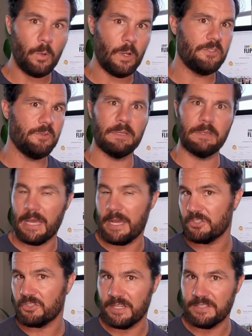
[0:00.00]
who I do a
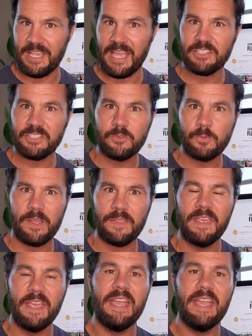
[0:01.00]
lot of transactions with,